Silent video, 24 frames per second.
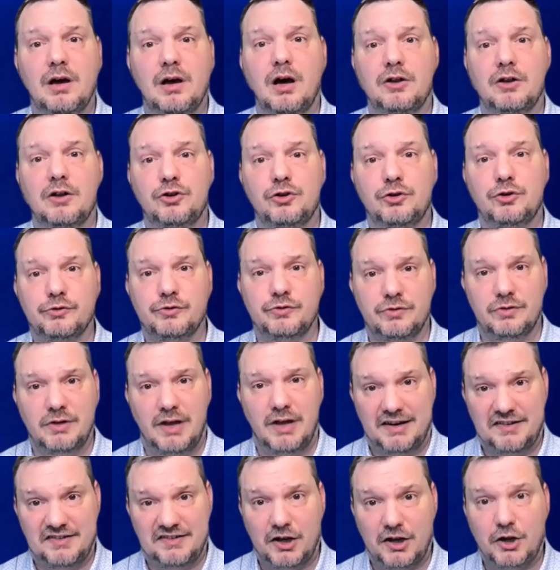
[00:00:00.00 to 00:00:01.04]
to
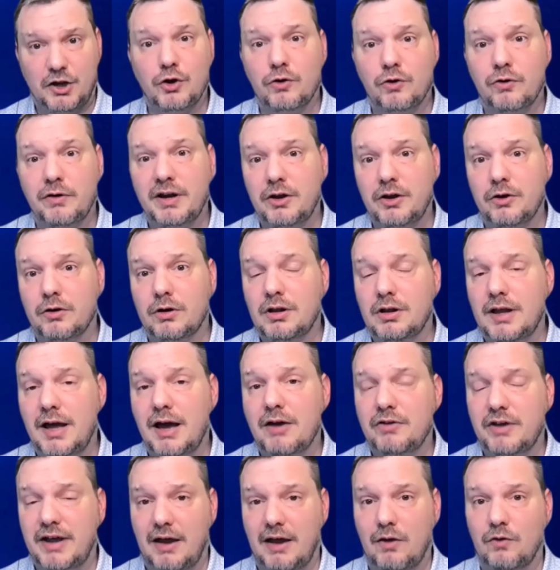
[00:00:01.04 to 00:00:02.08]
securing your
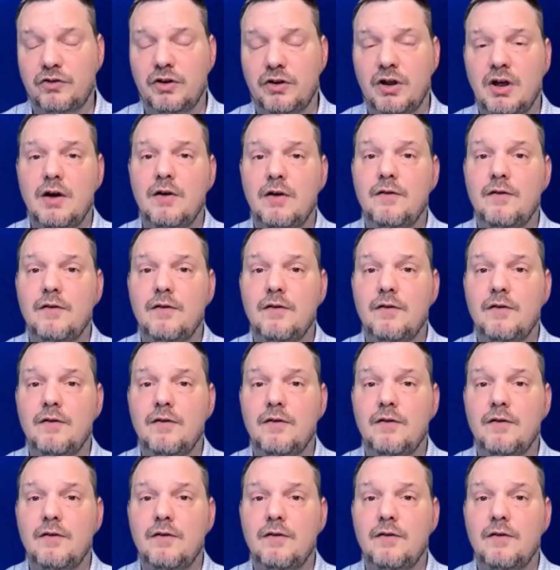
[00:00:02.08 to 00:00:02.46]
cloud accounts.